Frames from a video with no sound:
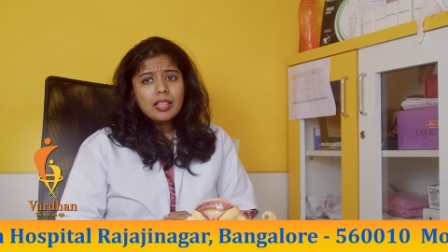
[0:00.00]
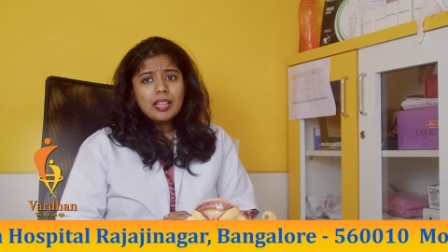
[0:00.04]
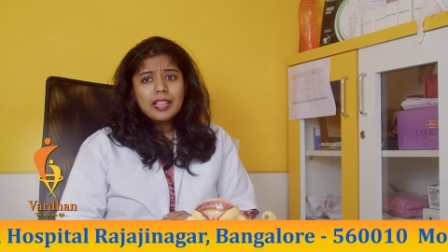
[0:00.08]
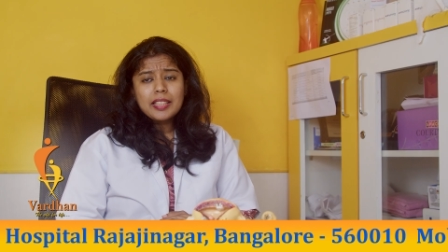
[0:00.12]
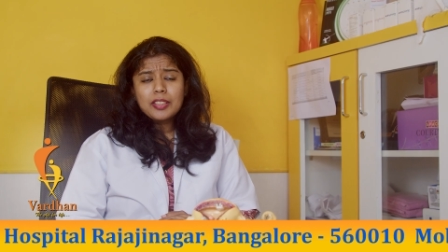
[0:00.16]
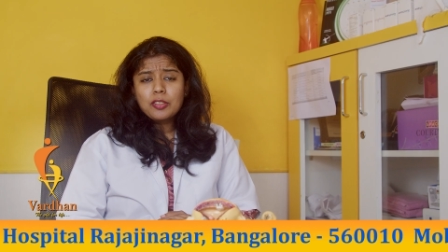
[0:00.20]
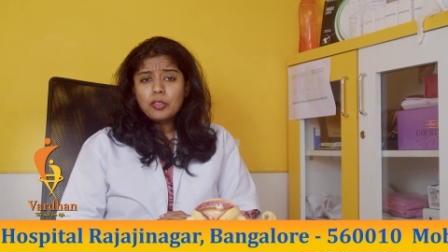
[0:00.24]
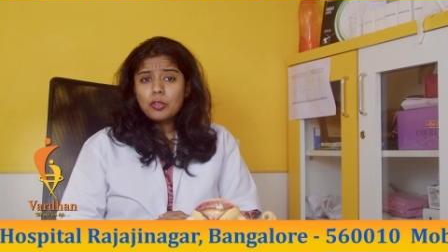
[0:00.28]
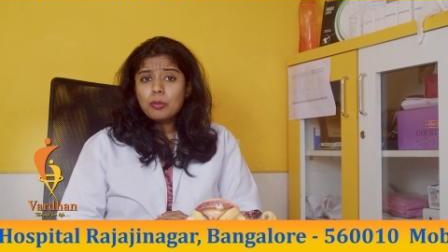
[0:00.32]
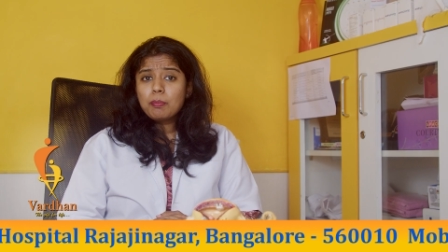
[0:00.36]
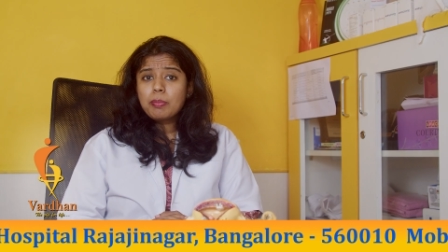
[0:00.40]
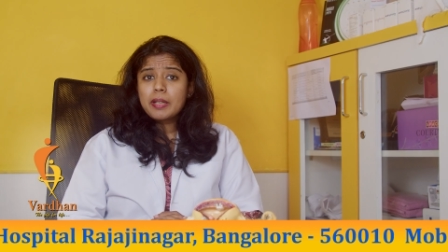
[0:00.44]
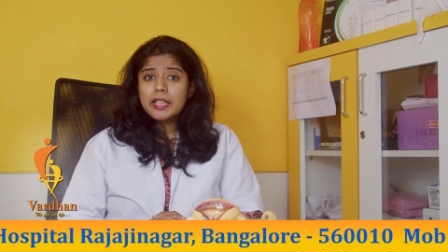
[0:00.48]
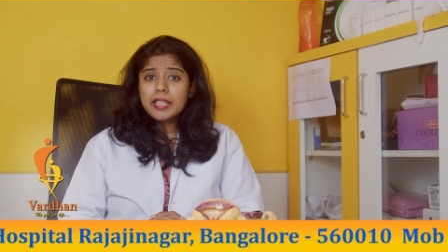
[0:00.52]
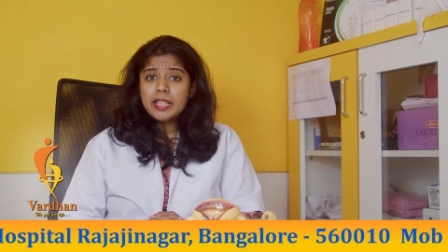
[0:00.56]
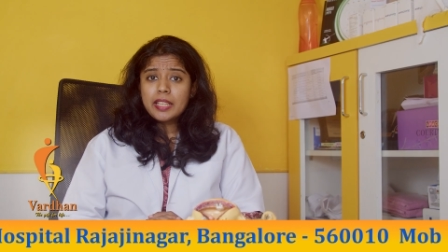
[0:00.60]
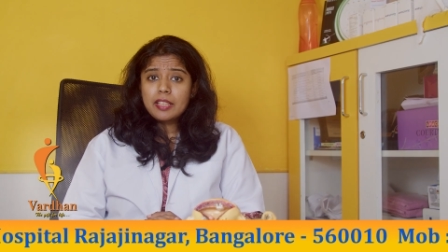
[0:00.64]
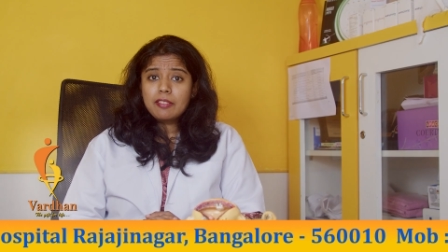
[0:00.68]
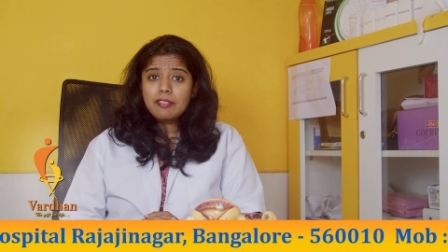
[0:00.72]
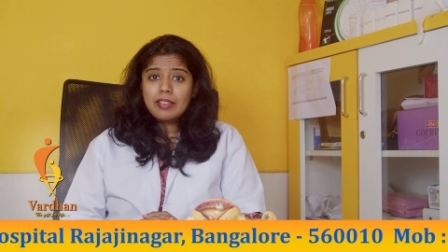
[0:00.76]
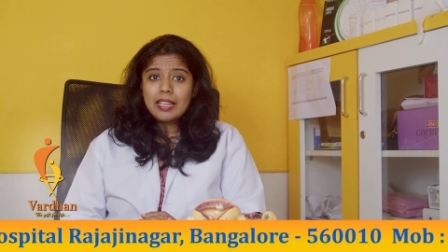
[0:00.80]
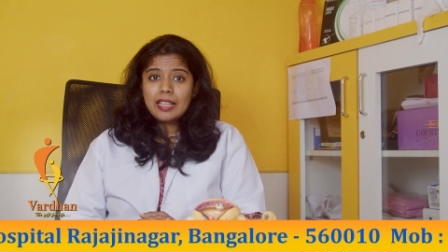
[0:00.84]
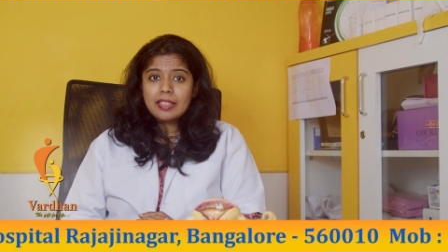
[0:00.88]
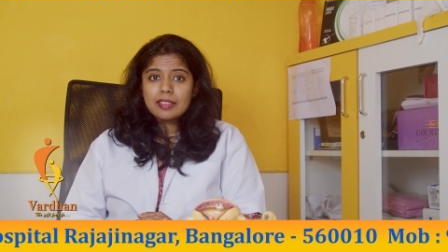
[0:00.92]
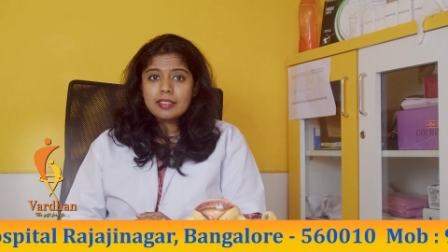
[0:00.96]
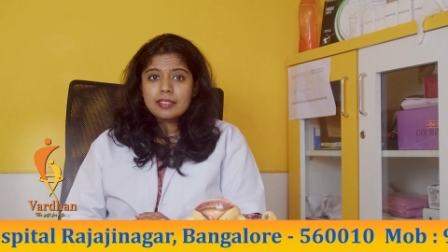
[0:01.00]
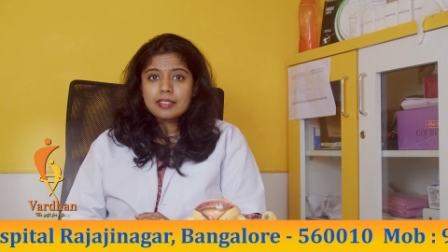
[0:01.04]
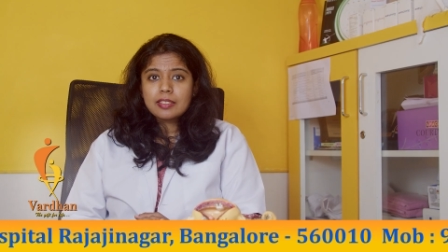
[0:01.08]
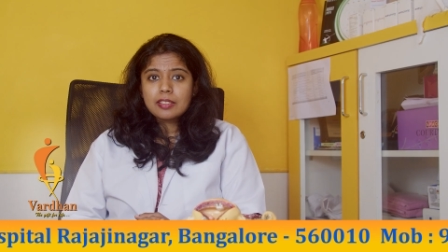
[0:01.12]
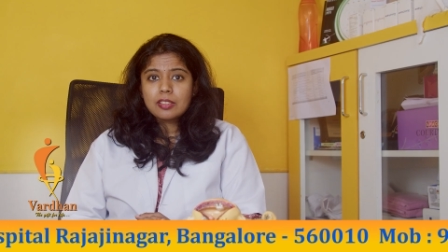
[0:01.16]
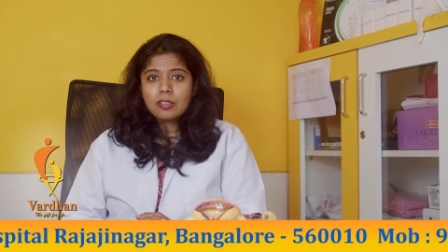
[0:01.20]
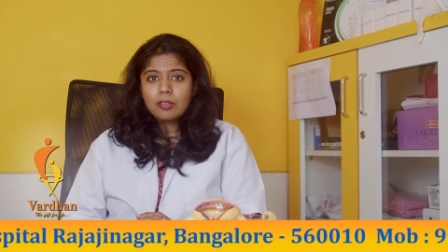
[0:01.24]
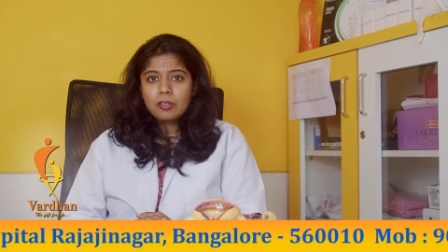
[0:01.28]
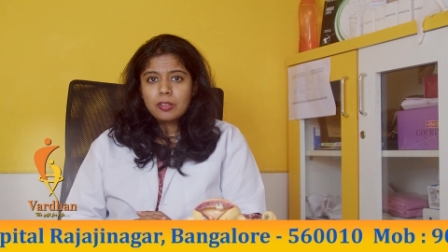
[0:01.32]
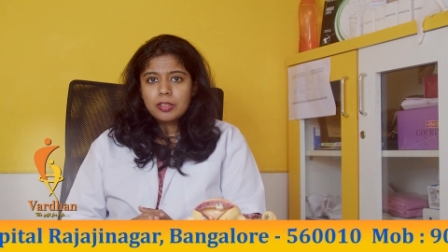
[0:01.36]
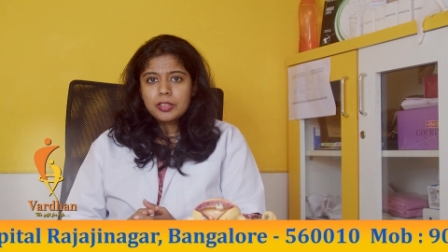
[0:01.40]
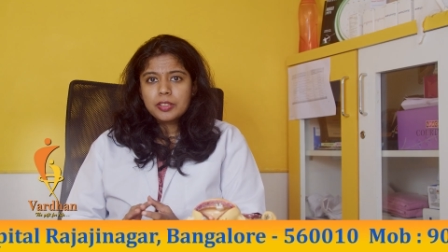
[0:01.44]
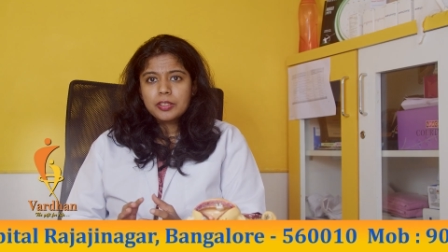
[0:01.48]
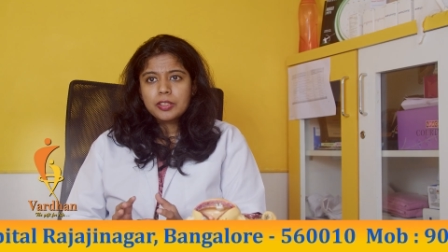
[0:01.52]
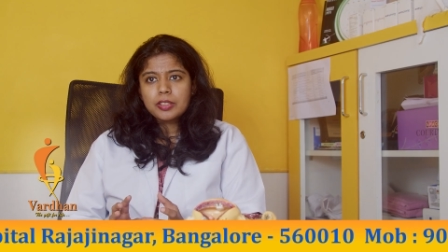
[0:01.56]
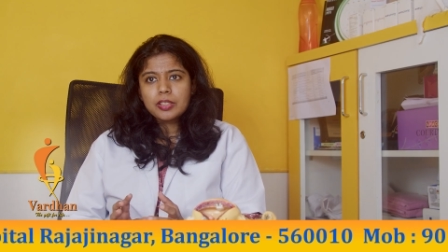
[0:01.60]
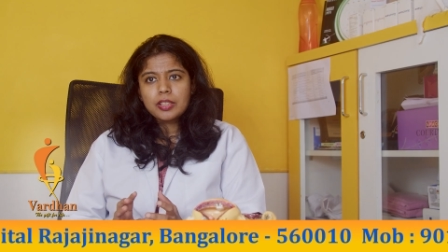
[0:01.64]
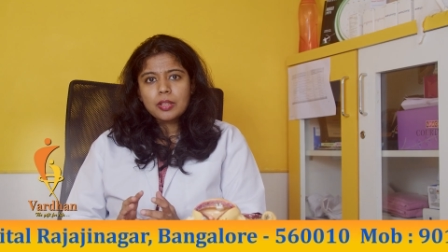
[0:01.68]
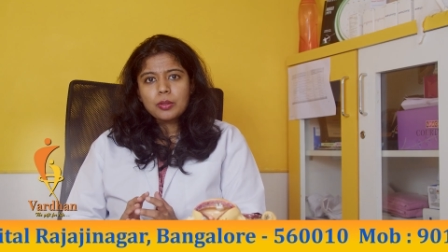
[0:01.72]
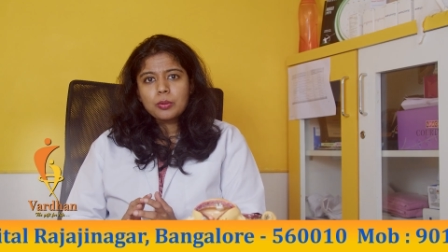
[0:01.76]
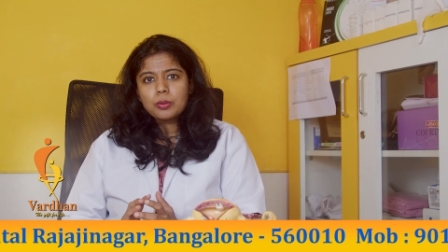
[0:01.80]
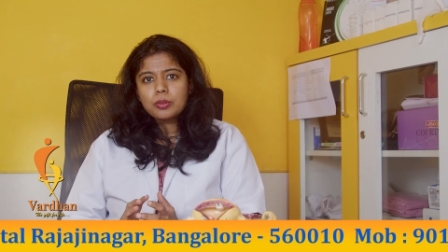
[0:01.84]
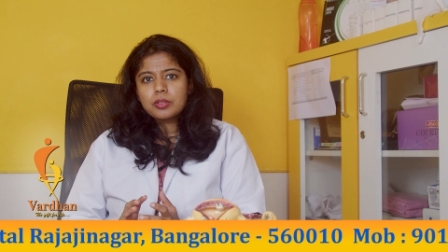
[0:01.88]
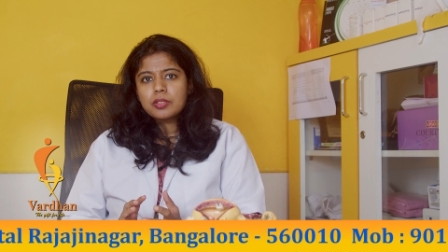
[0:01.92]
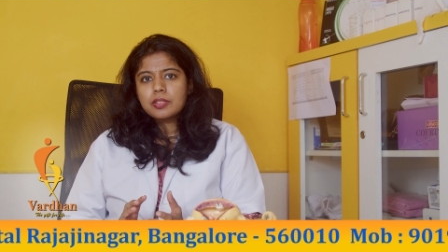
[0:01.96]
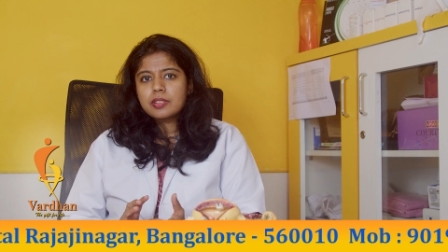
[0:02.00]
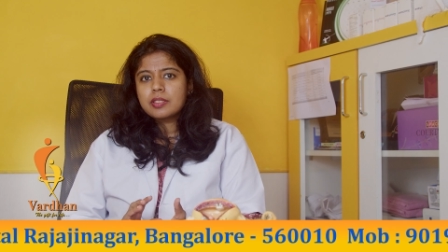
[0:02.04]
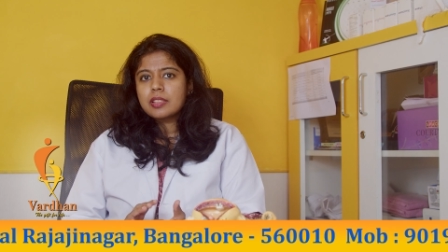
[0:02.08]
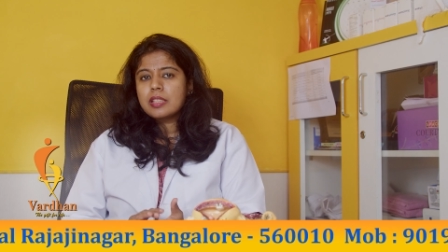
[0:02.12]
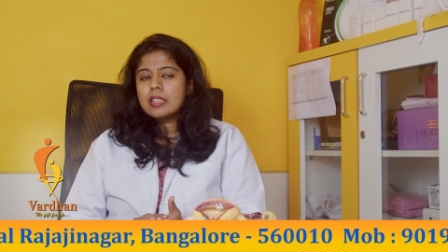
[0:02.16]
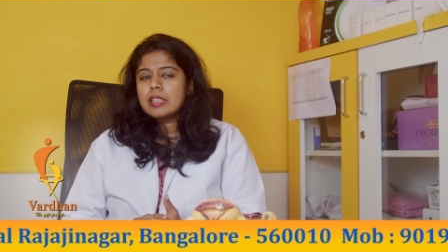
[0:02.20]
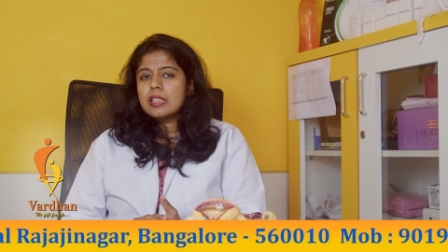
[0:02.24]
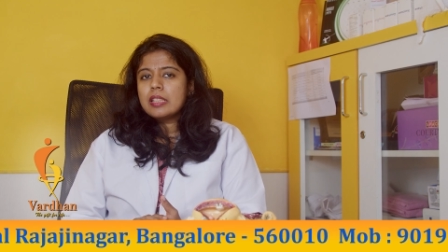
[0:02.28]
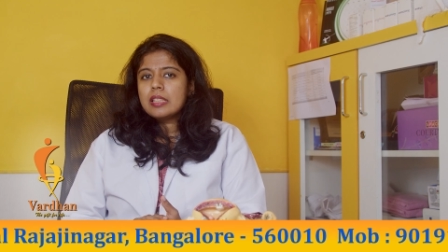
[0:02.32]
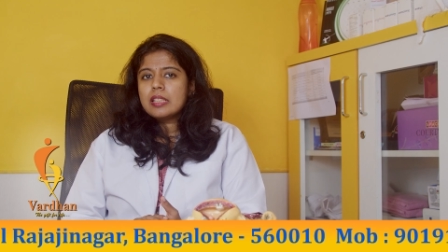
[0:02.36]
I hope I have answered all your doubts